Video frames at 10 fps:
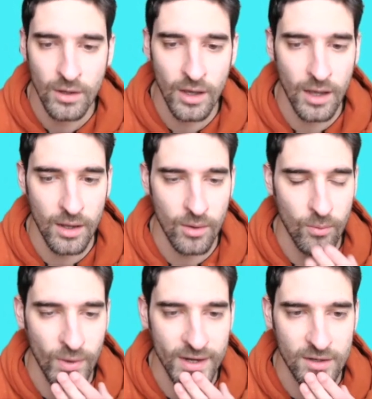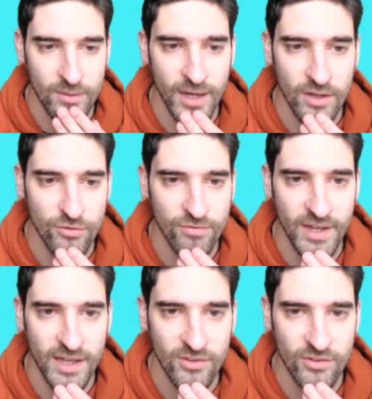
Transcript: when Adebayo's fit,